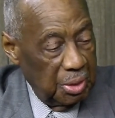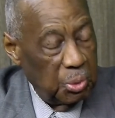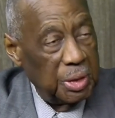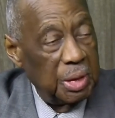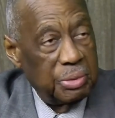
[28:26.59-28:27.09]
We
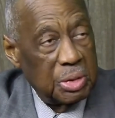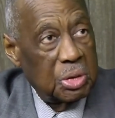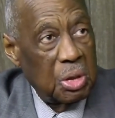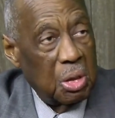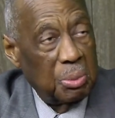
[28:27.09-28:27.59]
didn't even
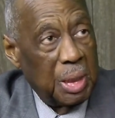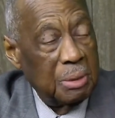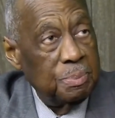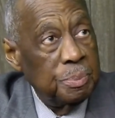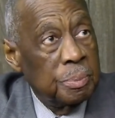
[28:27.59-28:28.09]
talk about
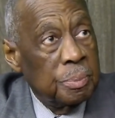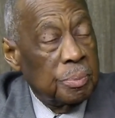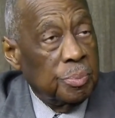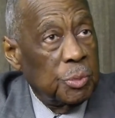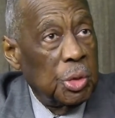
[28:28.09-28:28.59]

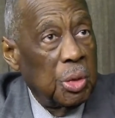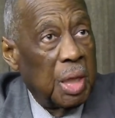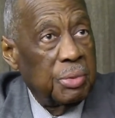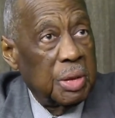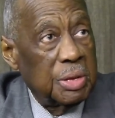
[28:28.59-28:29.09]
your
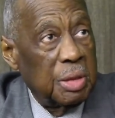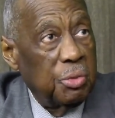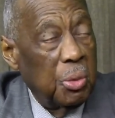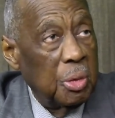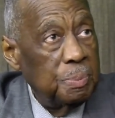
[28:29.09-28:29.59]
advocacy
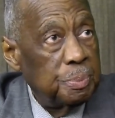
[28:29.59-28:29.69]
for